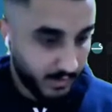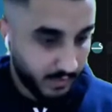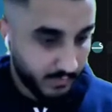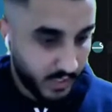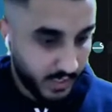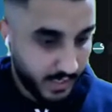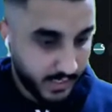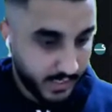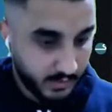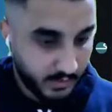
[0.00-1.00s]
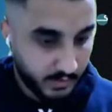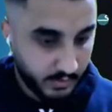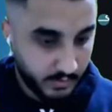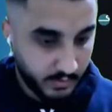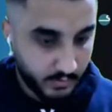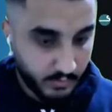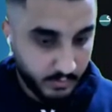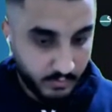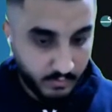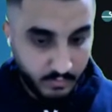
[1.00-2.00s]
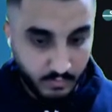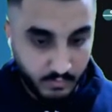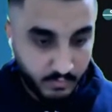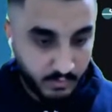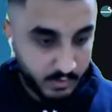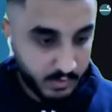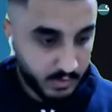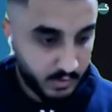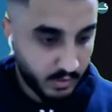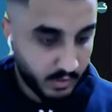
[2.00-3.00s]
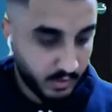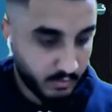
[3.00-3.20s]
Okay, I'm trying to execute, etc.